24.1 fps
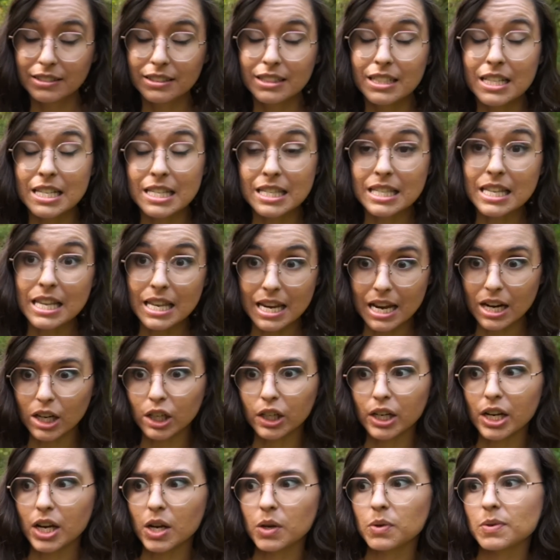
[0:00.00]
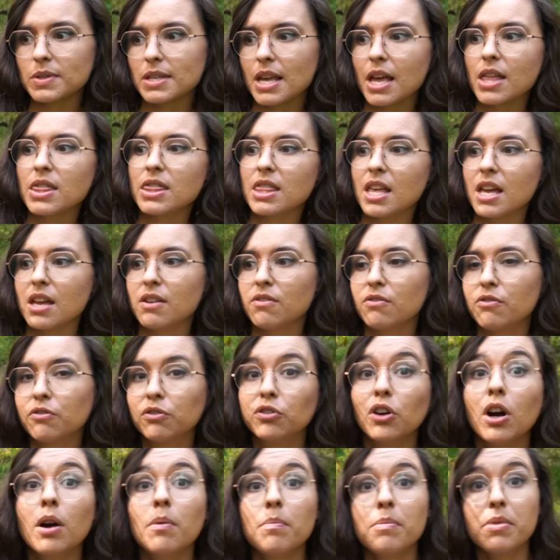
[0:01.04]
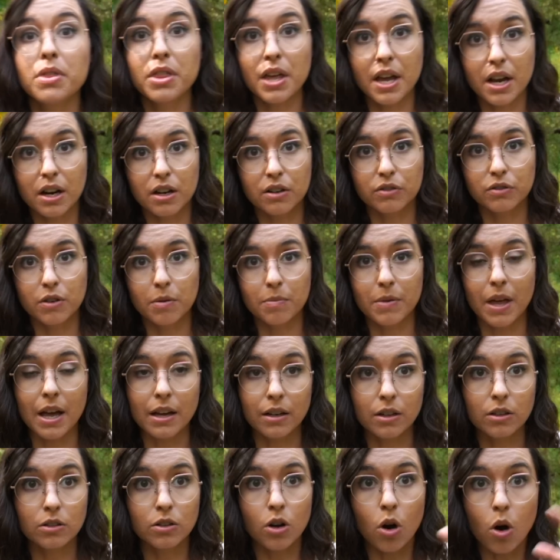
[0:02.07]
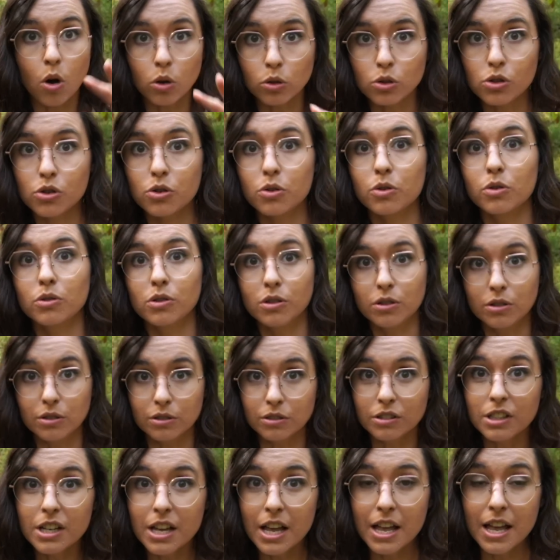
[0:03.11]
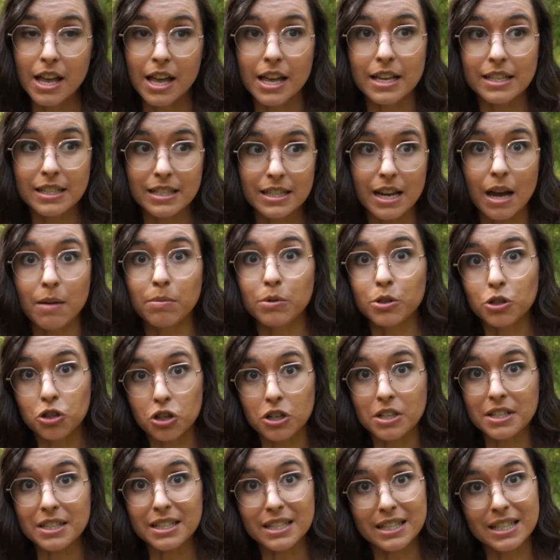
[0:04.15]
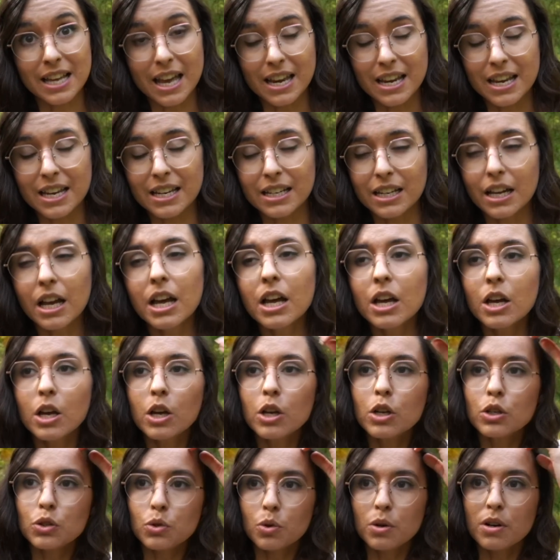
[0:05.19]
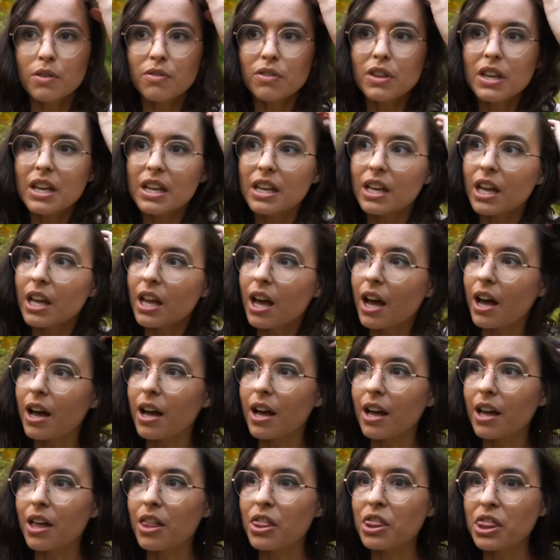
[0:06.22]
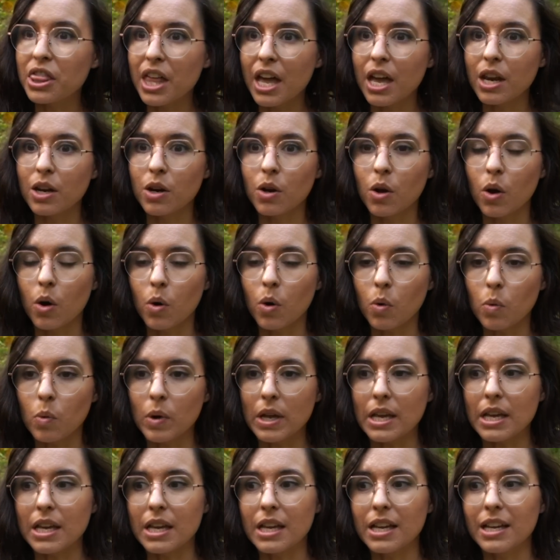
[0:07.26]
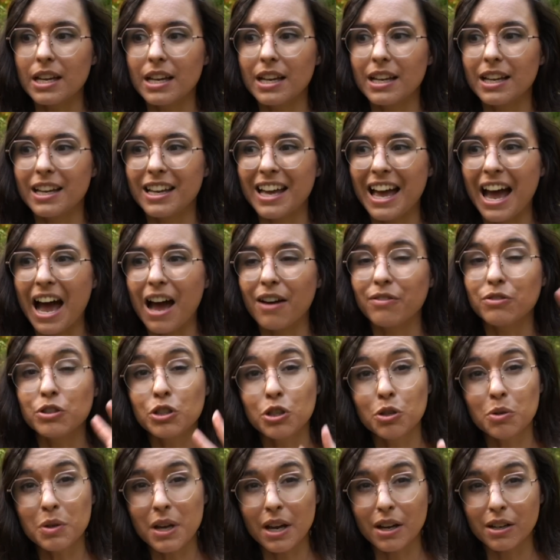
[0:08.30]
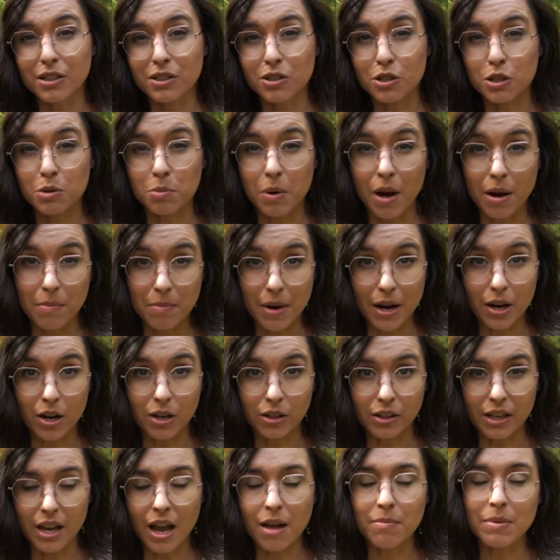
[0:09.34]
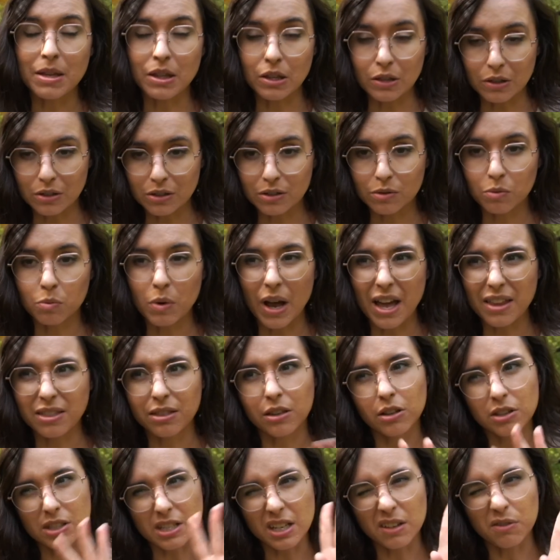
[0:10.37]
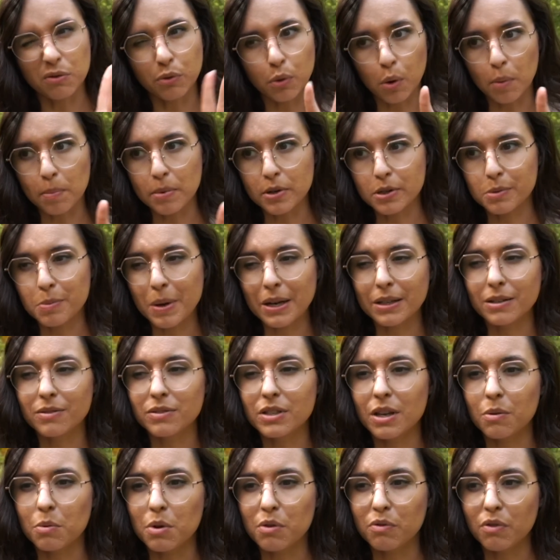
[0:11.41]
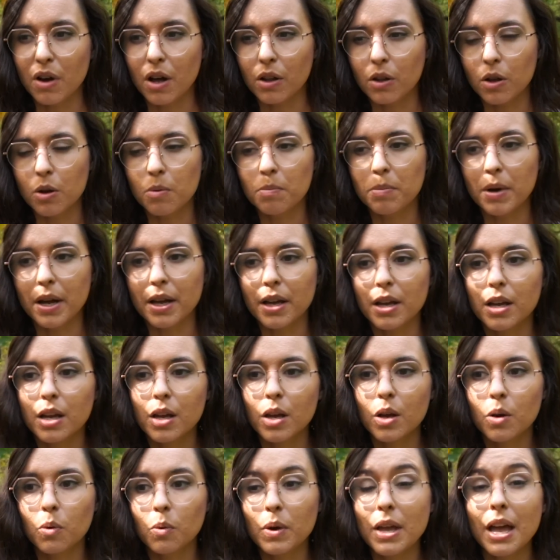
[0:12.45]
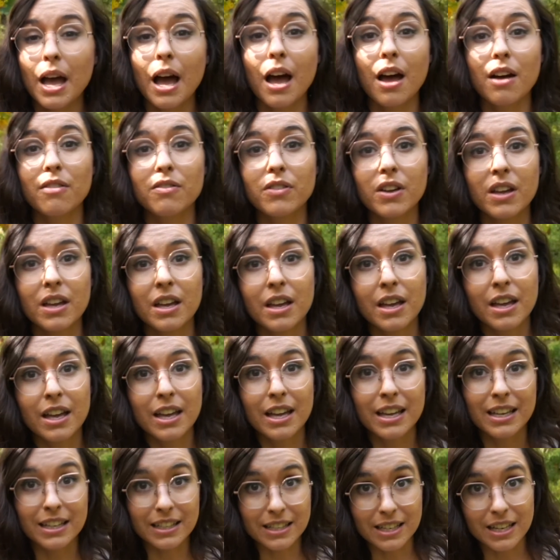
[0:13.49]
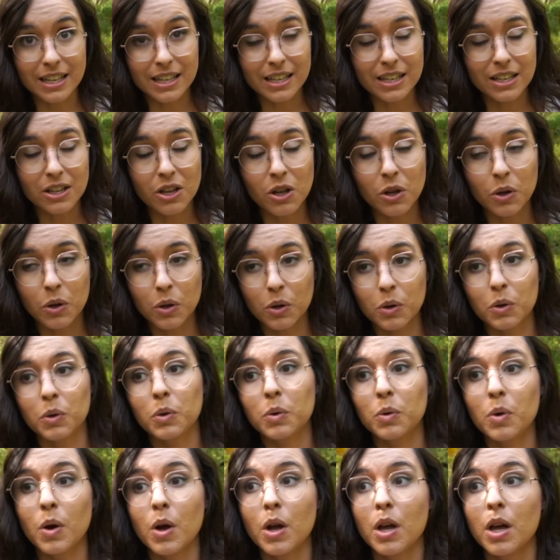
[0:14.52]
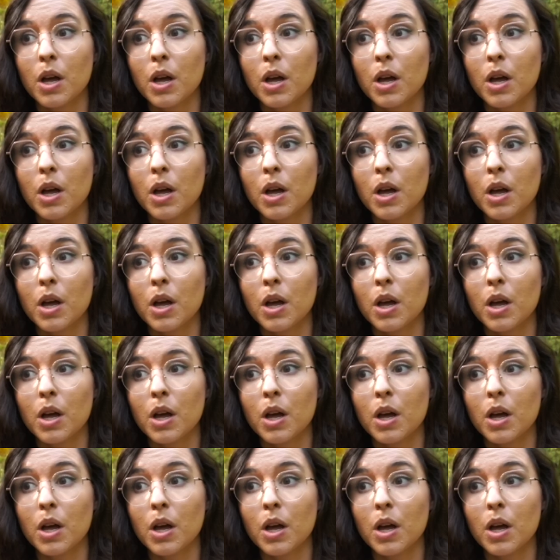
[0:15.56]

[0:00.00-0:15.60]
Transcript: scenarios. And then from there, from that cultural establishing setting sort of thing, then we have two characters primarily. I mean, there's like four perspectives that we follow, but we have Yi, who